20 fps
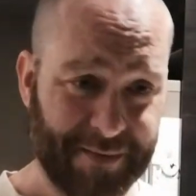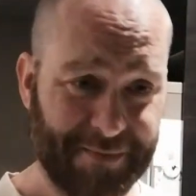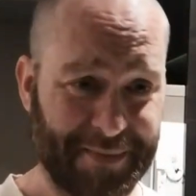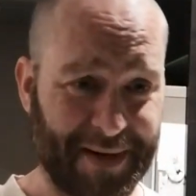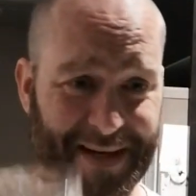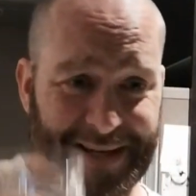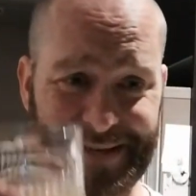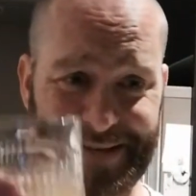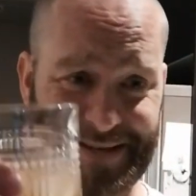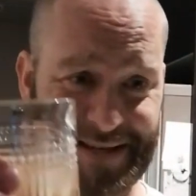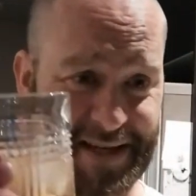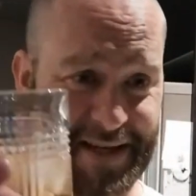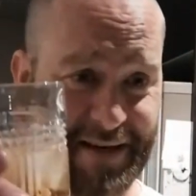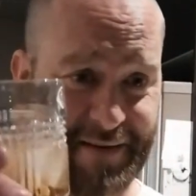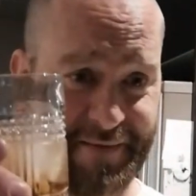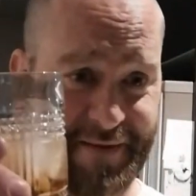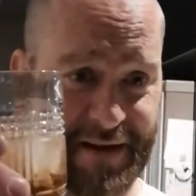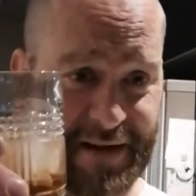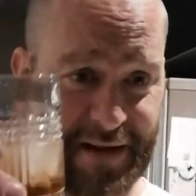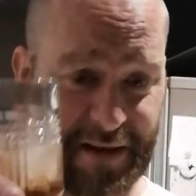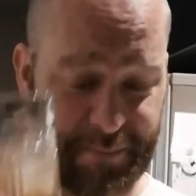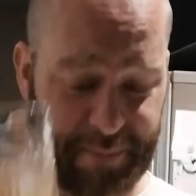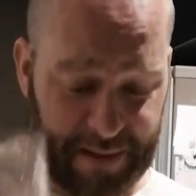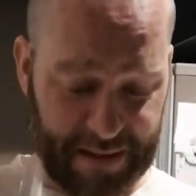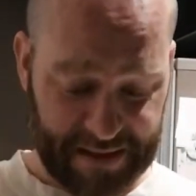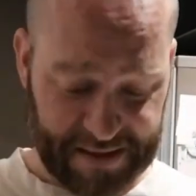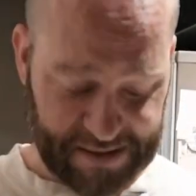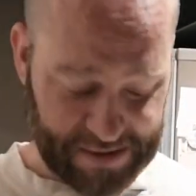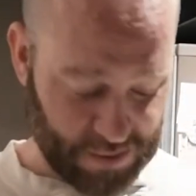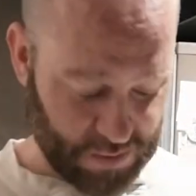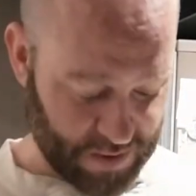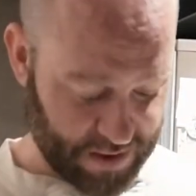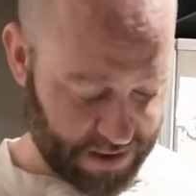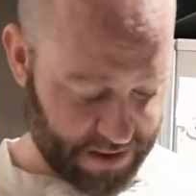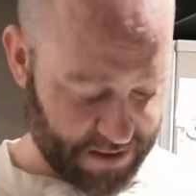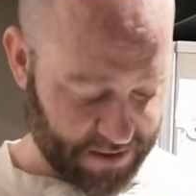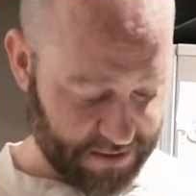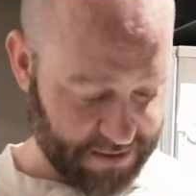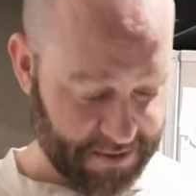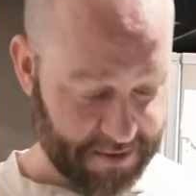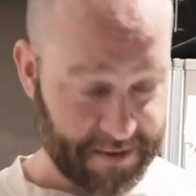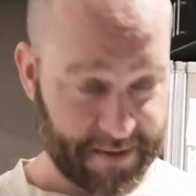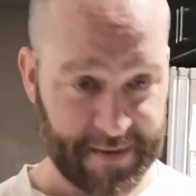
my tea and vanilla bean soda.